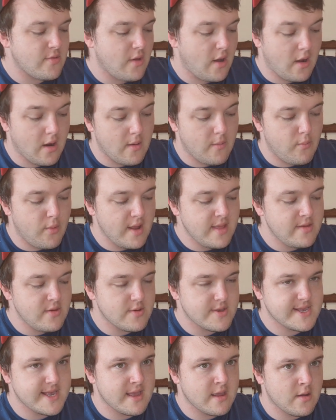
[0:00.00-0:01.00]
to her brand
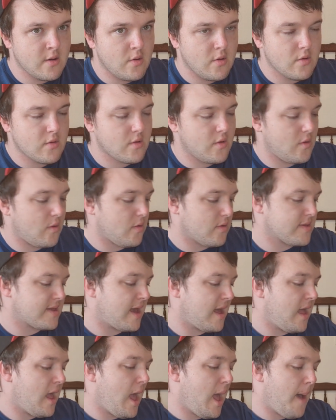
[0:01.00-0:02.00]
new single called
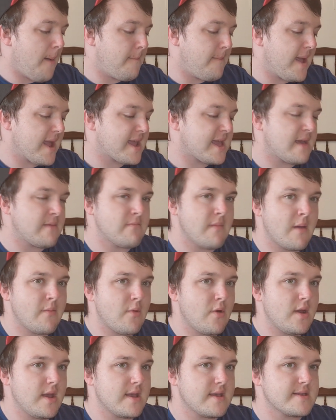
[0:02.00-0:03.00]
Making
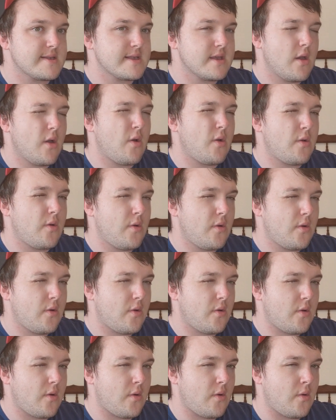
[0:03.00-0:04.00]
Memories.
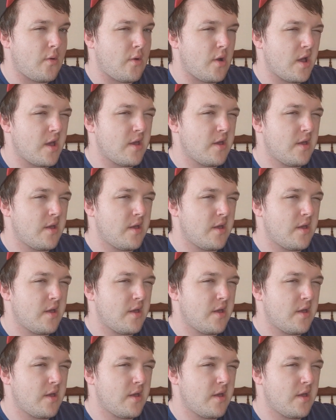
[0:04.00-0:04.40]
Ooh.